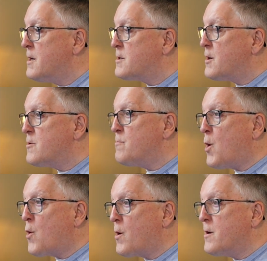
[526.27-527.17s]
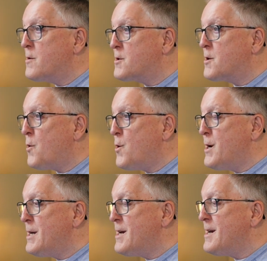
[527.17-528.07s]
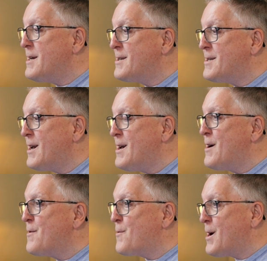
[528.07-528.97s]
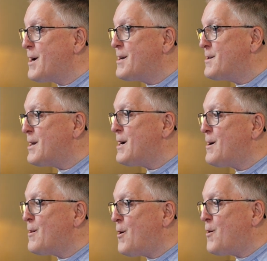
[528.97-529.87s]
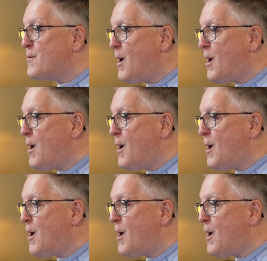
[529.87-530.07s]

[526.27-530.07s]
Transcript: So the moral of the story is reconcile all,